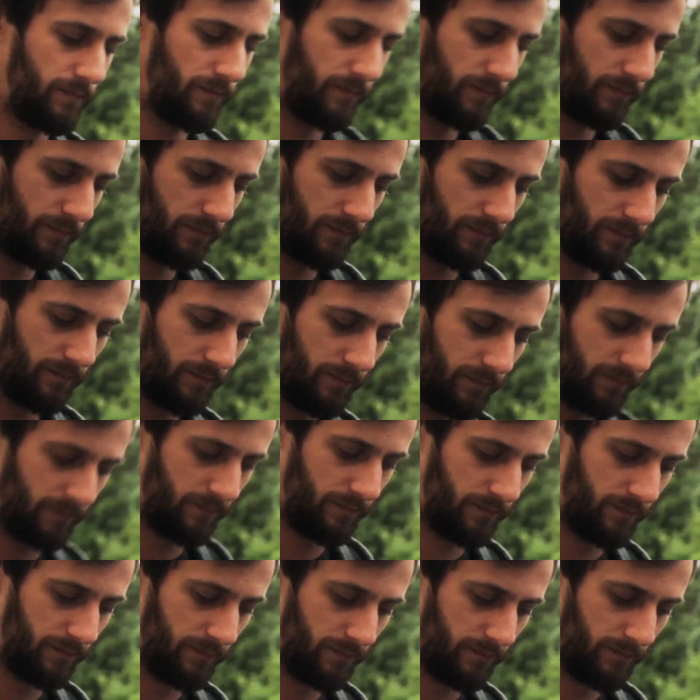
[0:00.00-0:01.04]

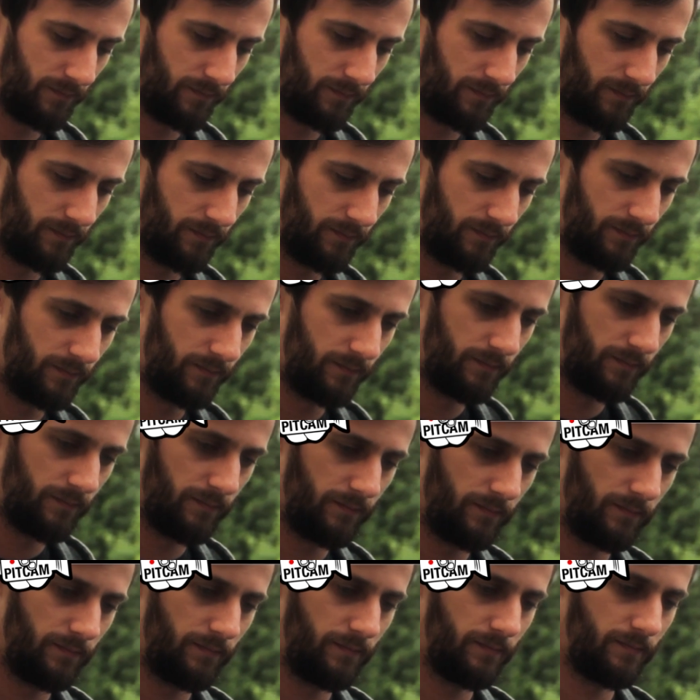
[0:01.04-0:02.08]

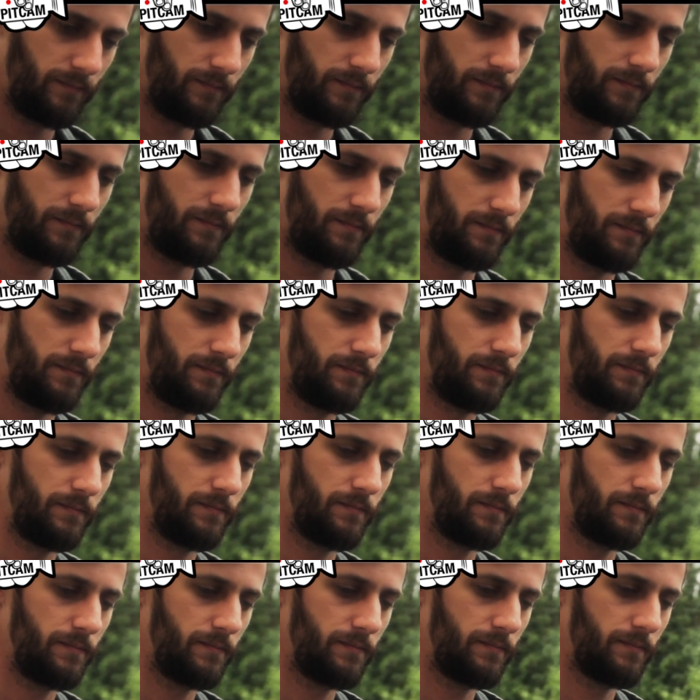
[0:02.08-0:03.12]

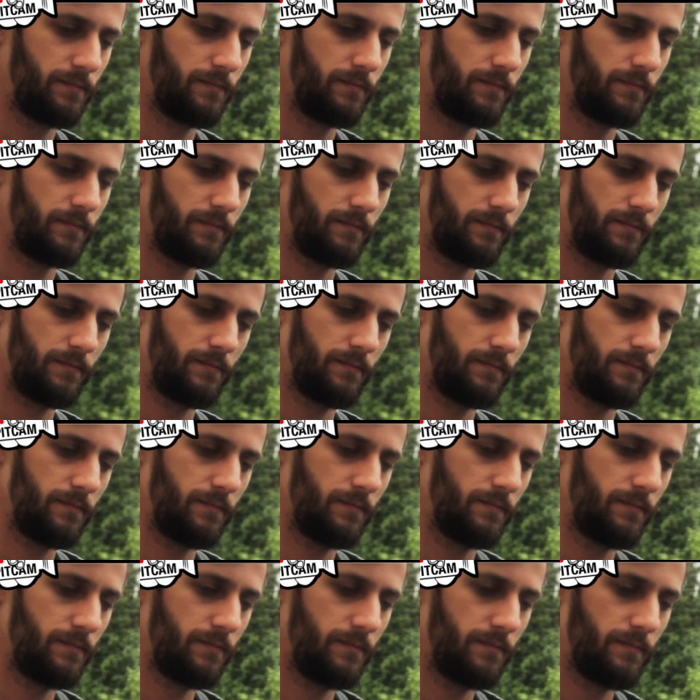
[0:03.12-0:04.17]

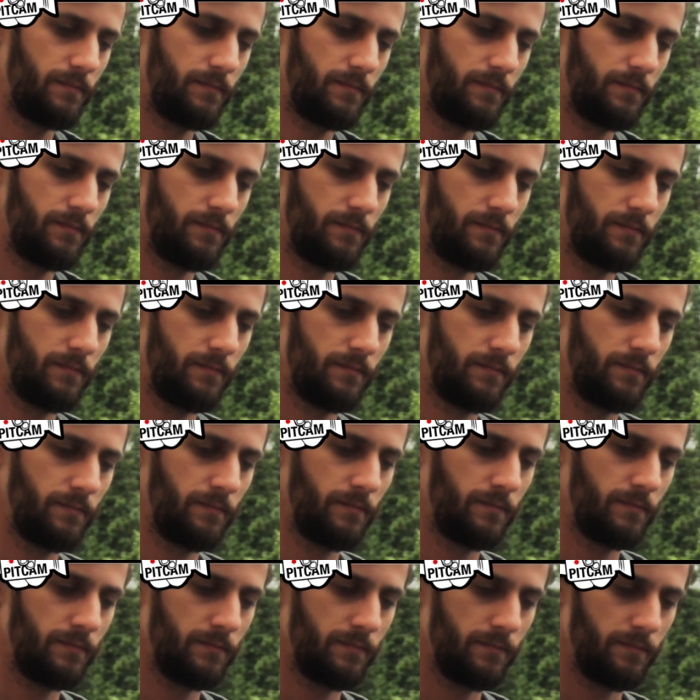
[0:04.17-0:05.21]

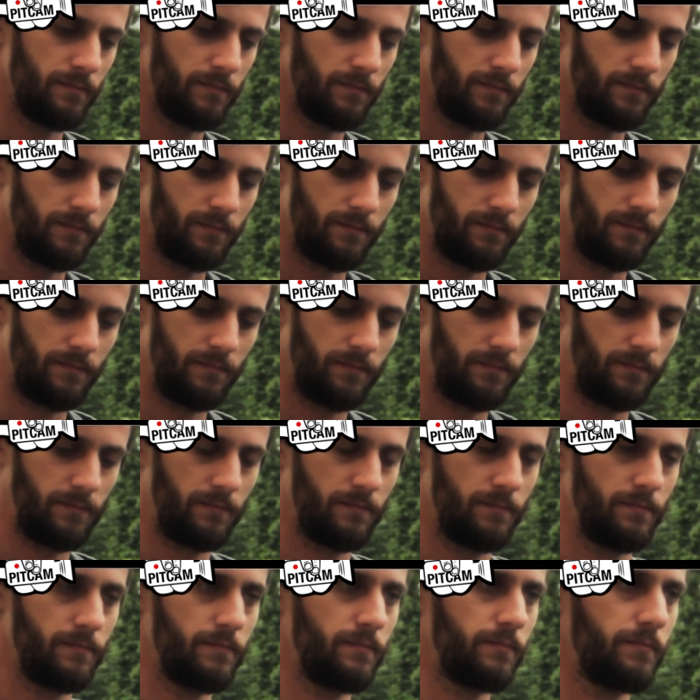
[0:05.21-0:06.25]

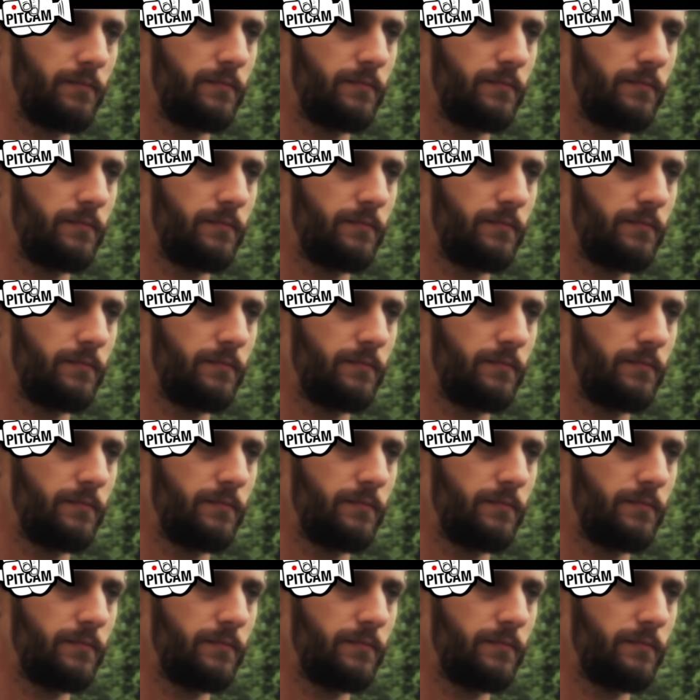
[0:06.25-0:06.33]
This person isn't speaking.